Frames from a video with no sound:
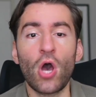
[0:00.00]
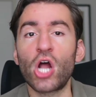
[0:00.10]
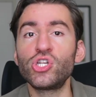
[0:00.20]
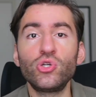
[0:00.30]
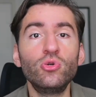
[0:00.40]

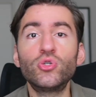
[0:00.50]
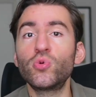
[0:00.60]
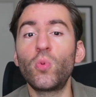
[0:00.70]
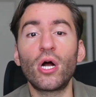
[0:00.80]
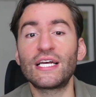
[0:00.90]

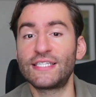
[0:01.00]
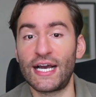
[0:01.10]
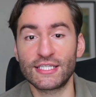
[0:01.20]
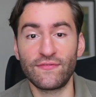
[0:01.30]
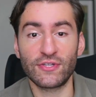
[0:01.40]
unusual wallet
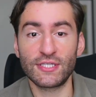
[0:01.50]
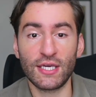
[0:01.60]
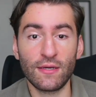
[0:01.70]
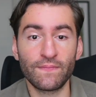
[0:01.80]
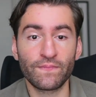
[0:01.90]

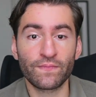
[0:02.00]
activity,